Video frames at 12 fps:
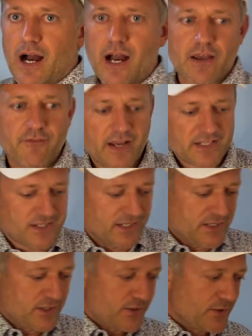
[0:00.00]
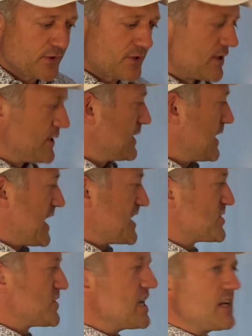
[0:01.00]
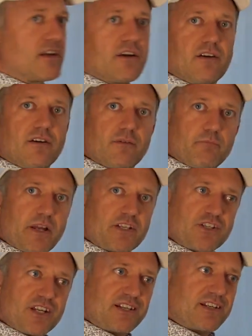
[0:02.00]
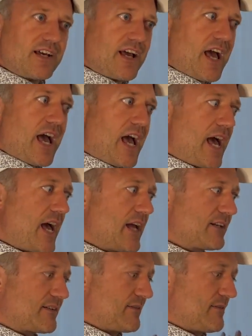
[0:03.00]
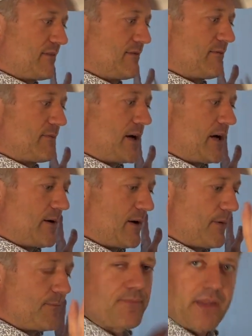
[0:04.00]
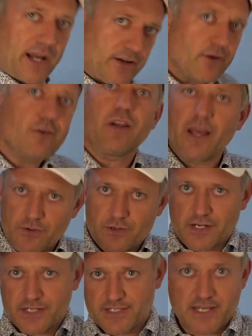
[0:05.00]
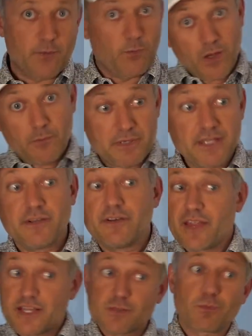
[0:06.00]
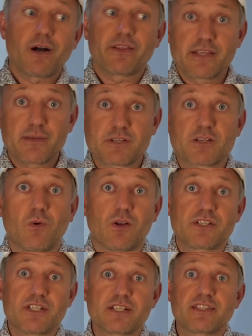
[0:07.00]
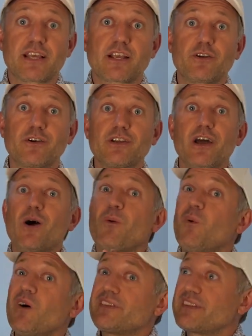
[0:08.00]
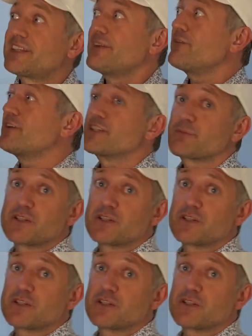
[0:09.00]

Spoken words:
I have actually used a sheet, bed sheet. And I know now you're going to say, well, Peter, that's why the image quality isn't that good. Well, the difference